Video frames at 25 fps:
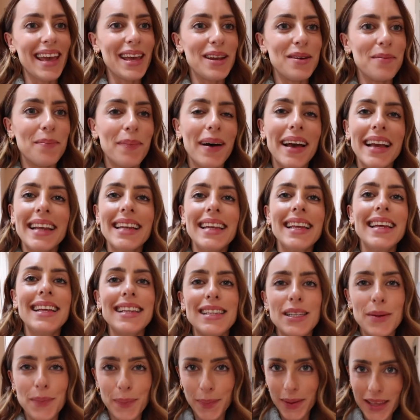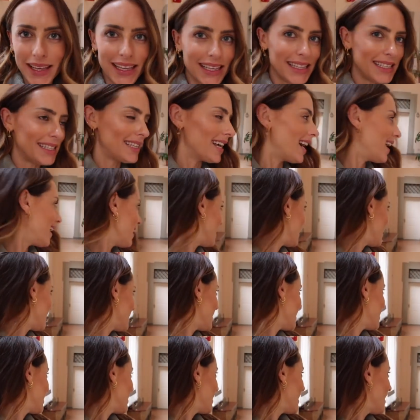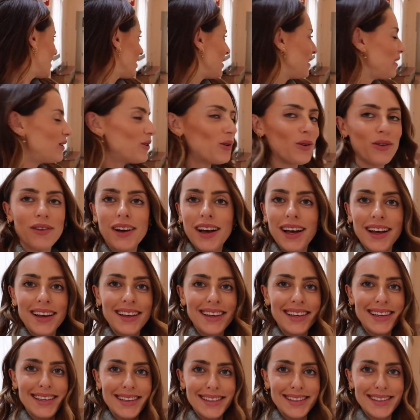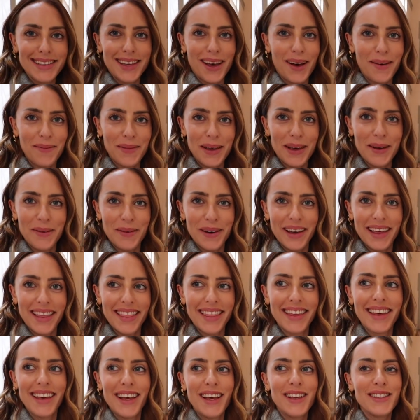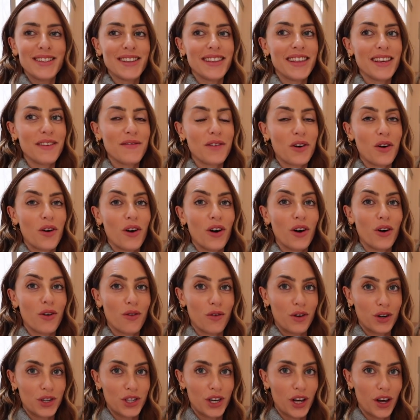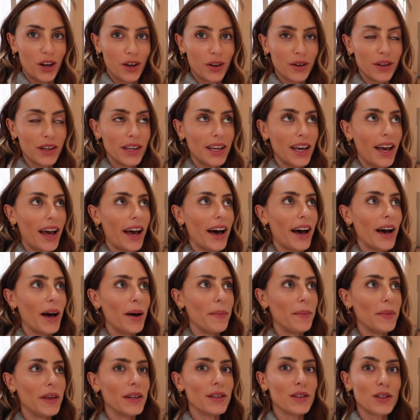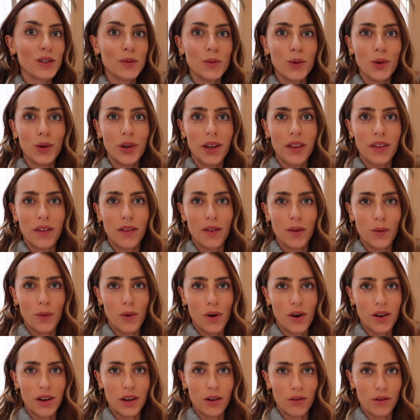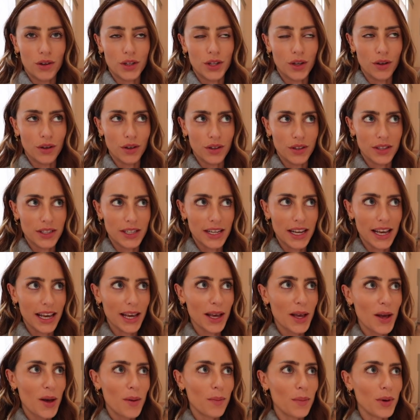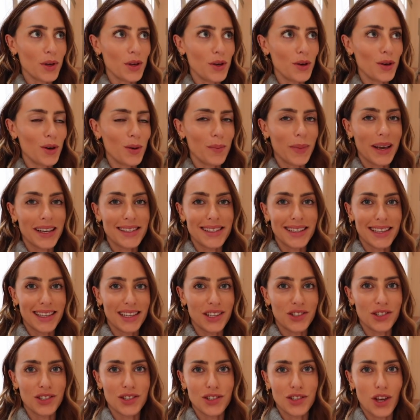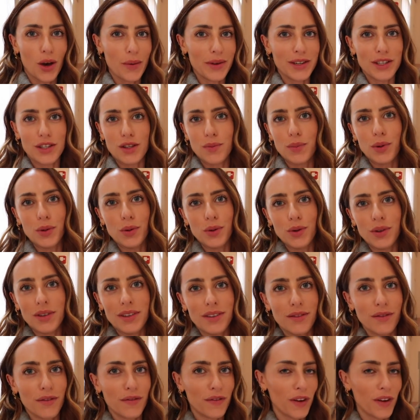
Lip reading: in Bagni di Pisa. And Laura is coming with. So they've got a grotto, it's smaller than the one at Grotta Giusti, but you can basically just go into the pool and